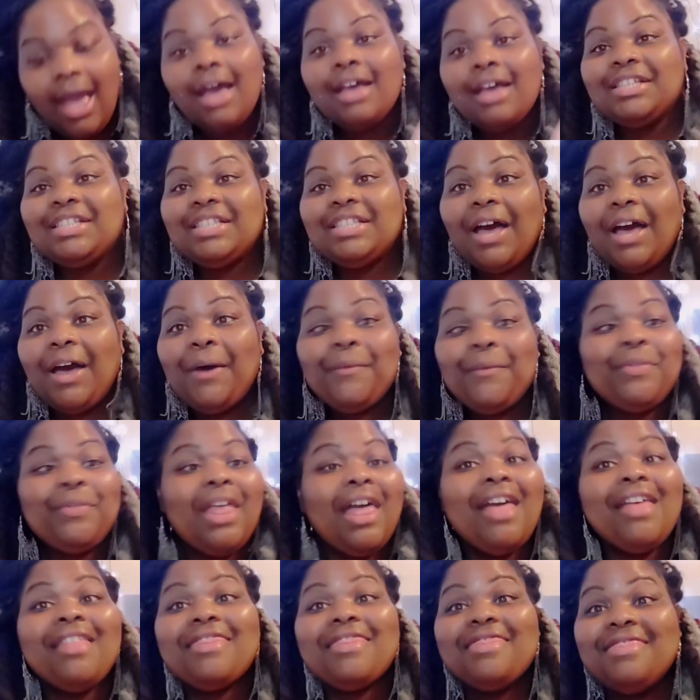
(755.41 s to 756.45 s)
So
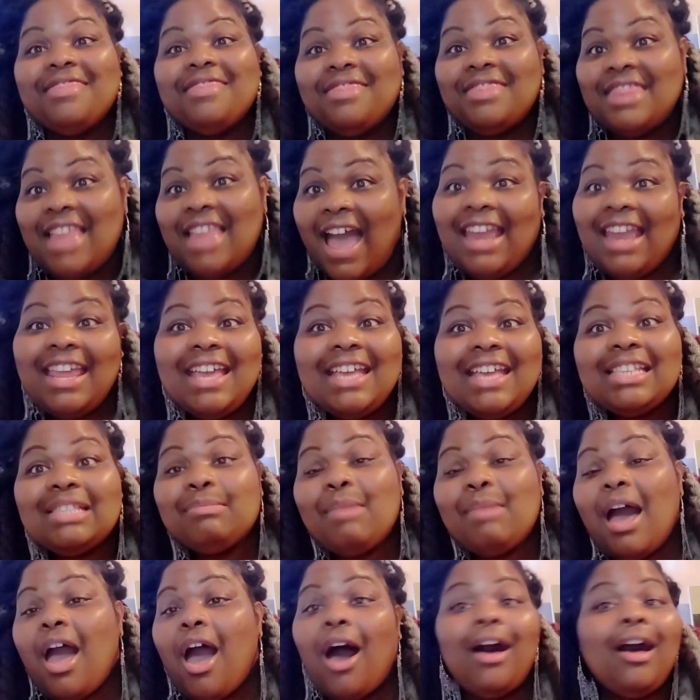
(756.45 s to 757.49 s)
that is
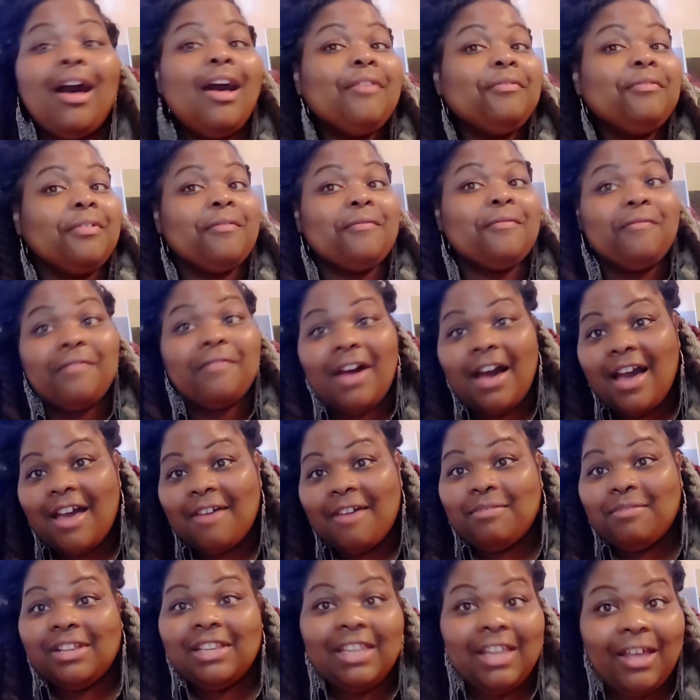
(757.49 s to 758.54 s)
my haul from
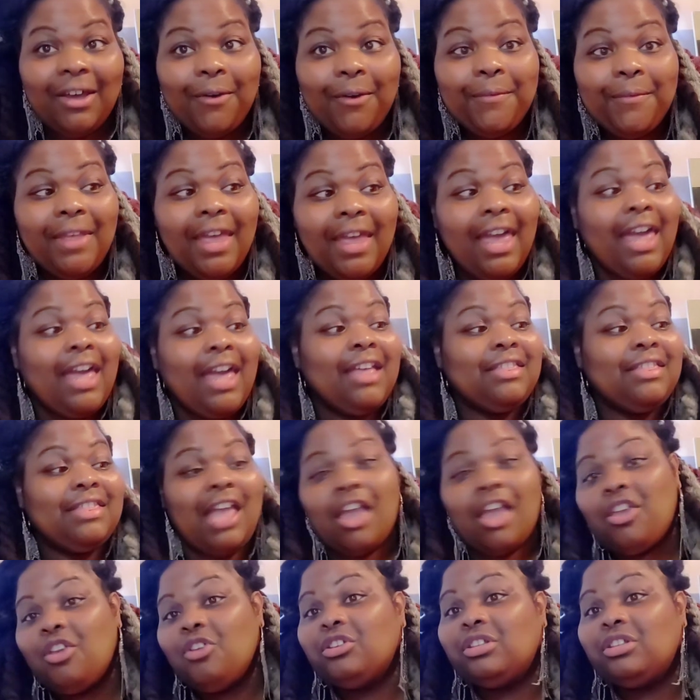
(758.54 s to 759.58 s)
Five Below.
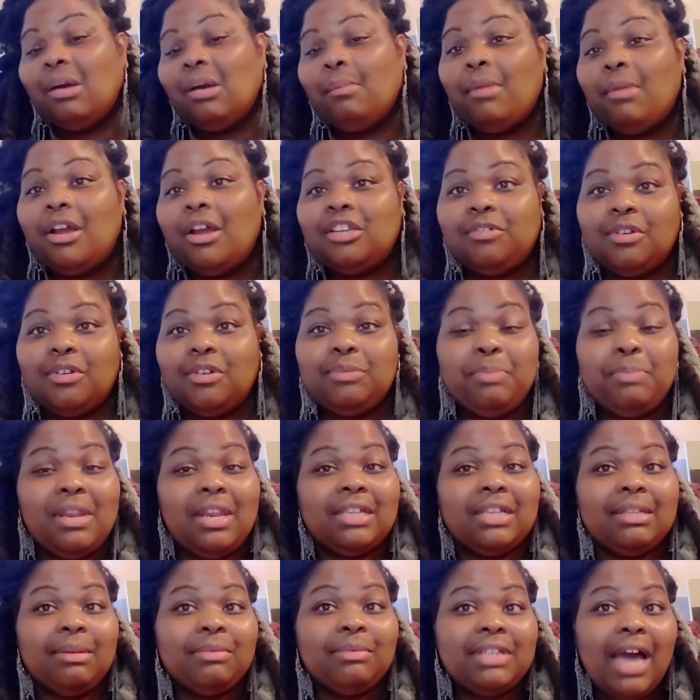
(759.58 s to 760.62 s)
Thank you so much for spending
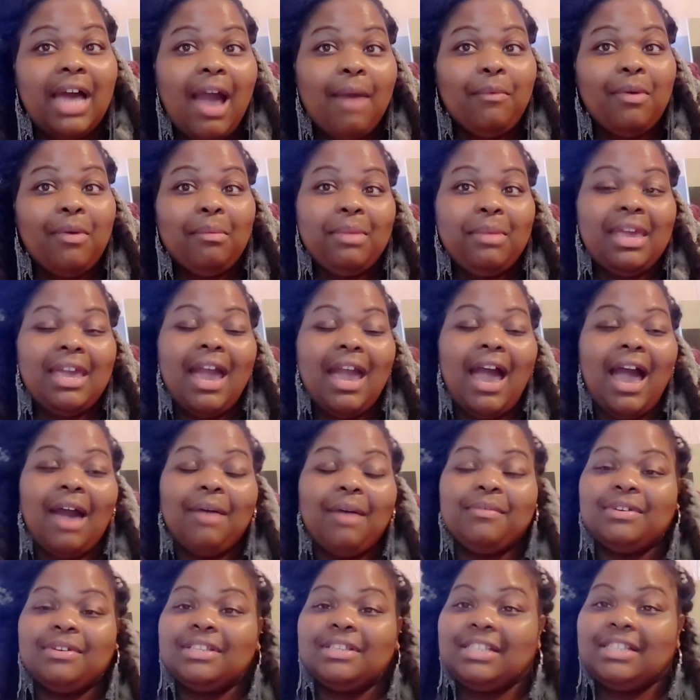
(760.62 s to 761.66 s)
some time with me. I
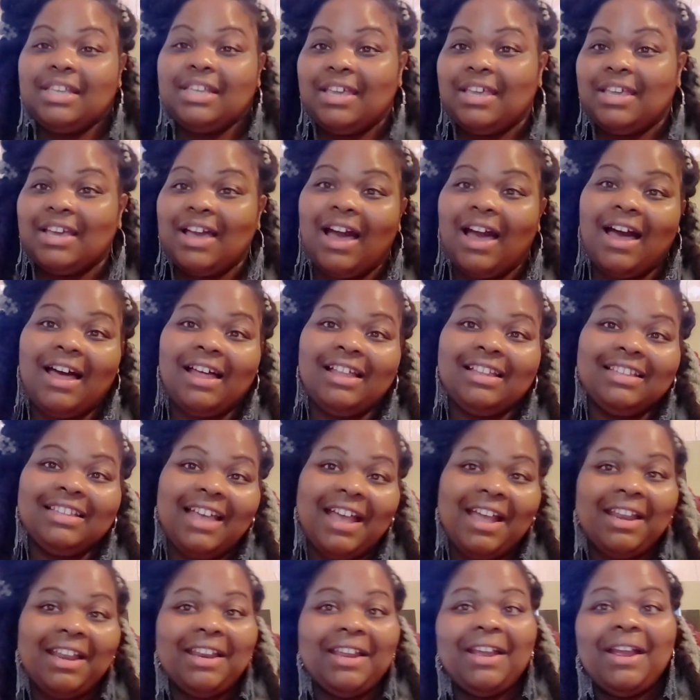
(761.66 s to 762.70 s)
will see y'all
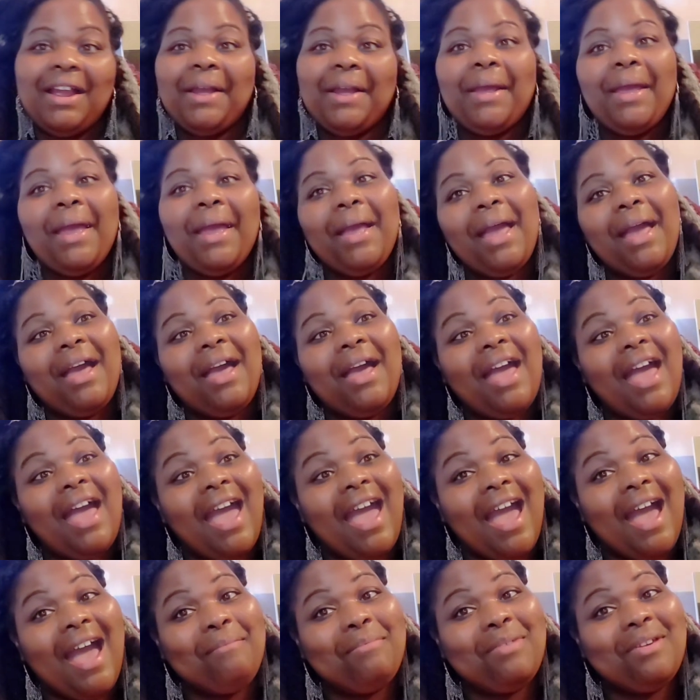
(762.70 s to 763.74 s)
later.
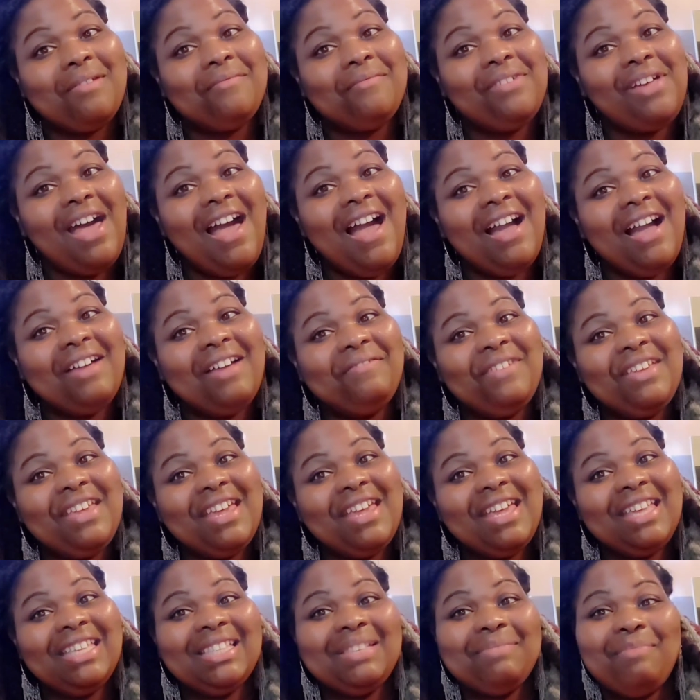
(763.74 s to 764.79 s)
Happy
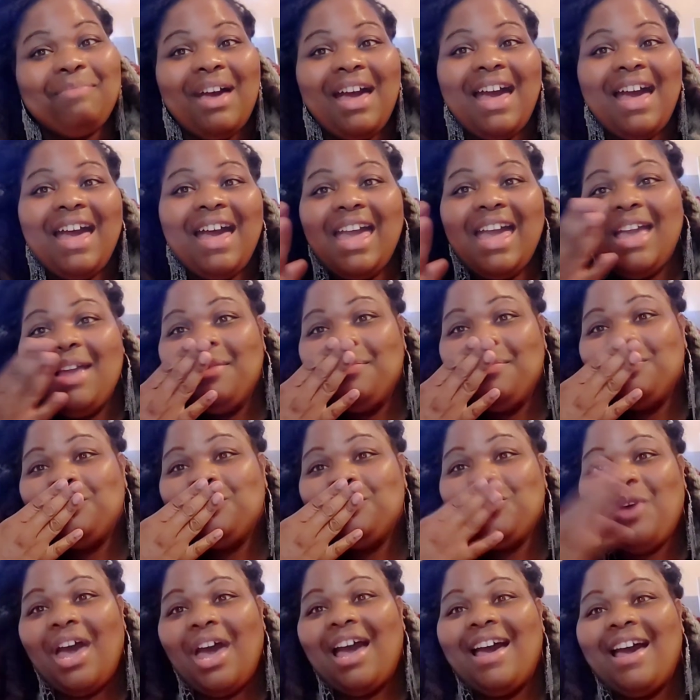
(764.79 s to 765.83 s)
Vlogmas. Bye.
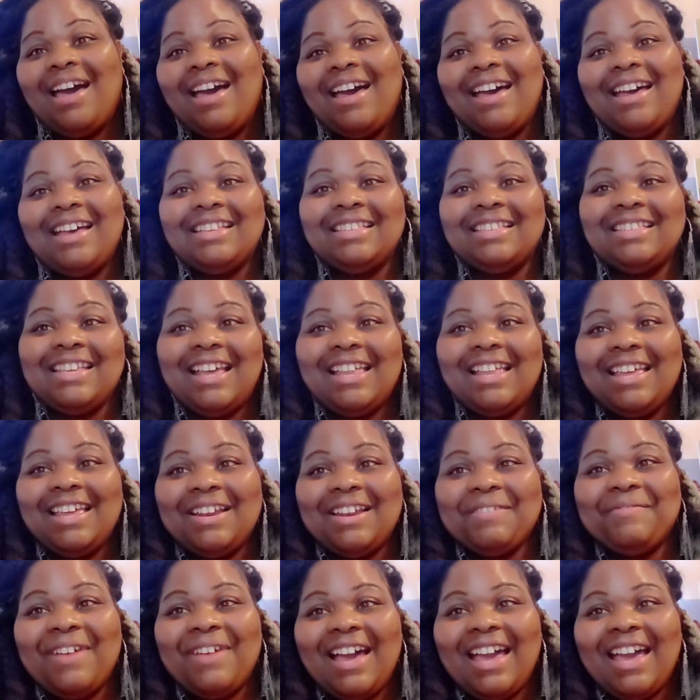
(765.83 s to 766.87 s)
Mwah. See y'all later.
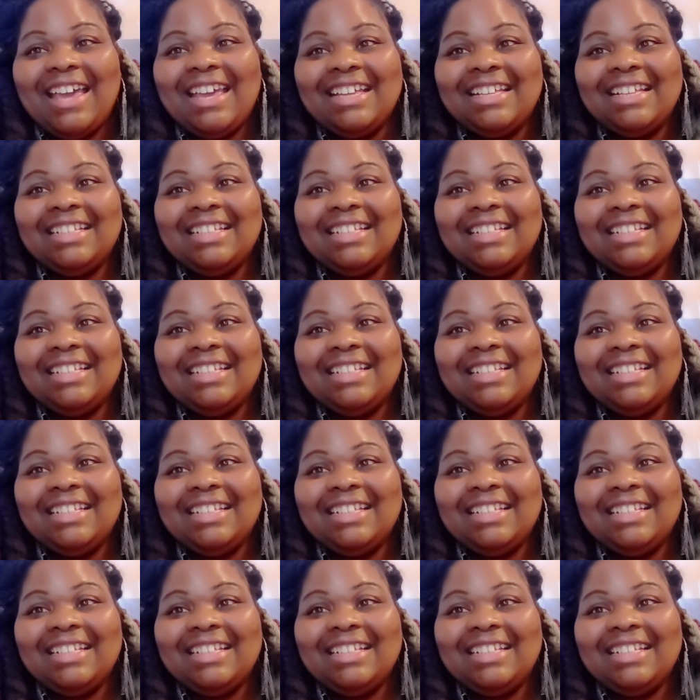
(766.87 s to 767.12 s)
Bye.